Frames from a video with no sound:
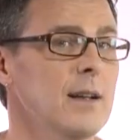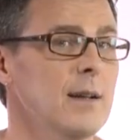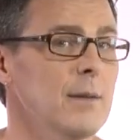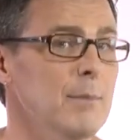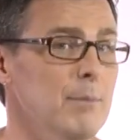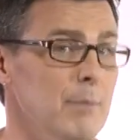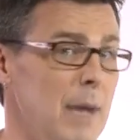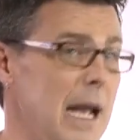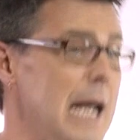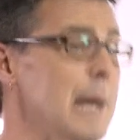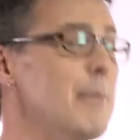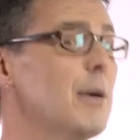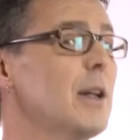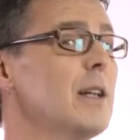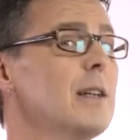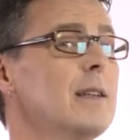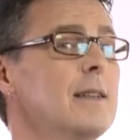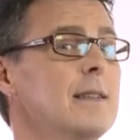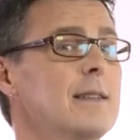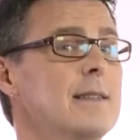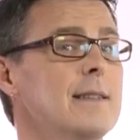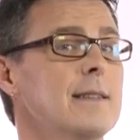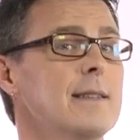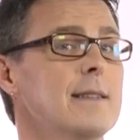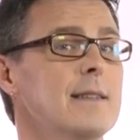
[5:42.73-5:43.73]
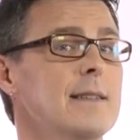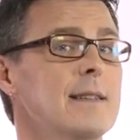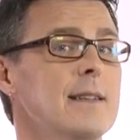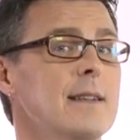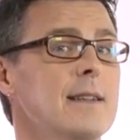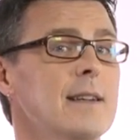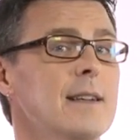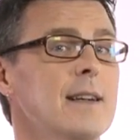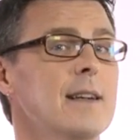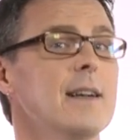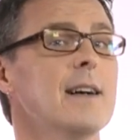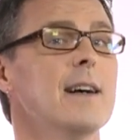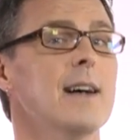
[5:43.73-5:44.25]
Mabel,
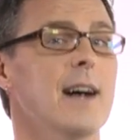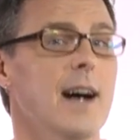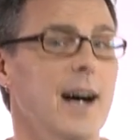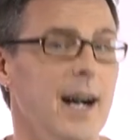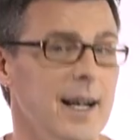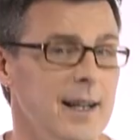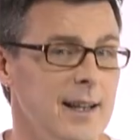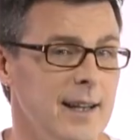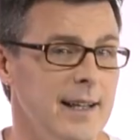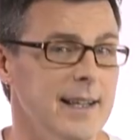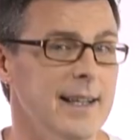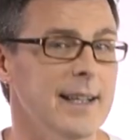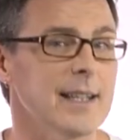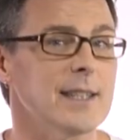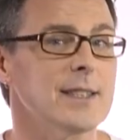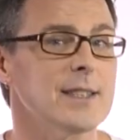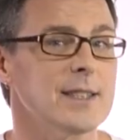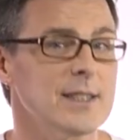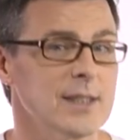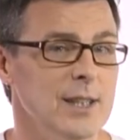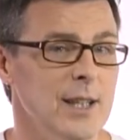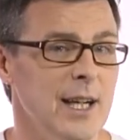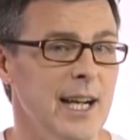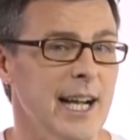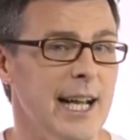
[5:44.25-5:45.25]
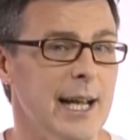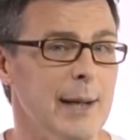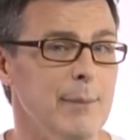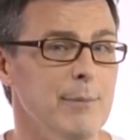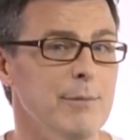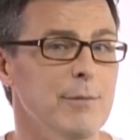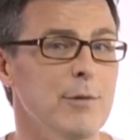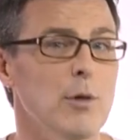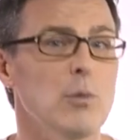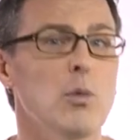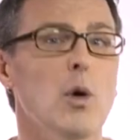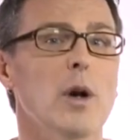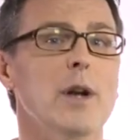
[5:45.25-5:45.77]
I think it's time
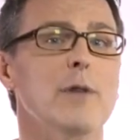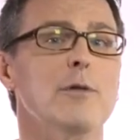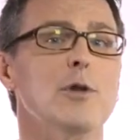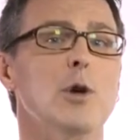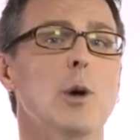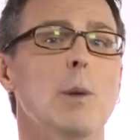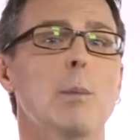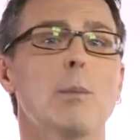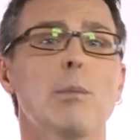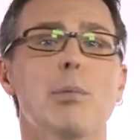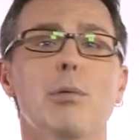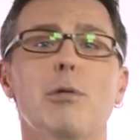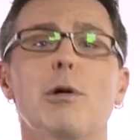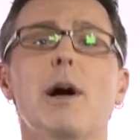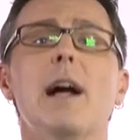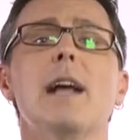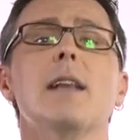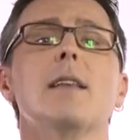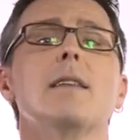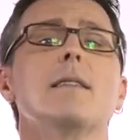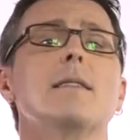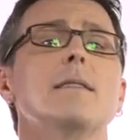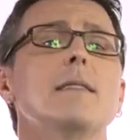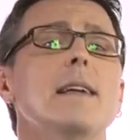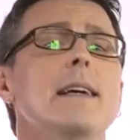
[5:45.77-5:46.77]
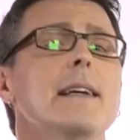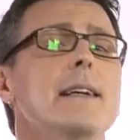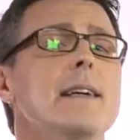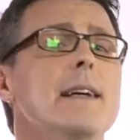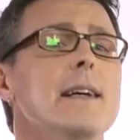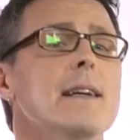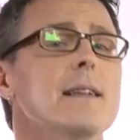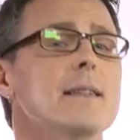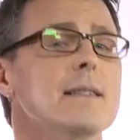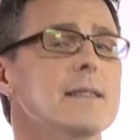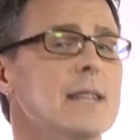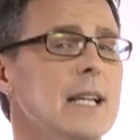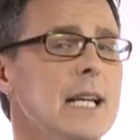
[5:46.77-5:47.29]
for one of your
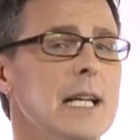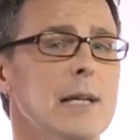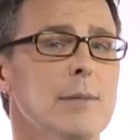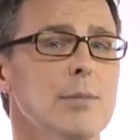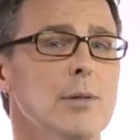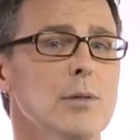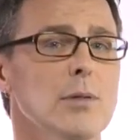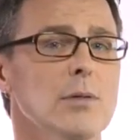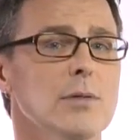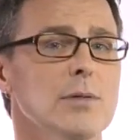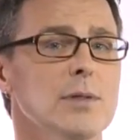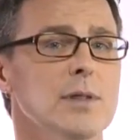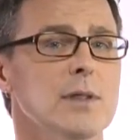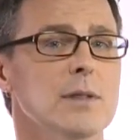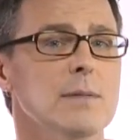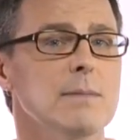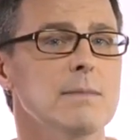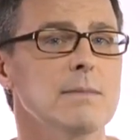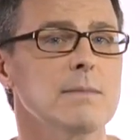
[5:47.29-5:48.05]
breathtaking tables.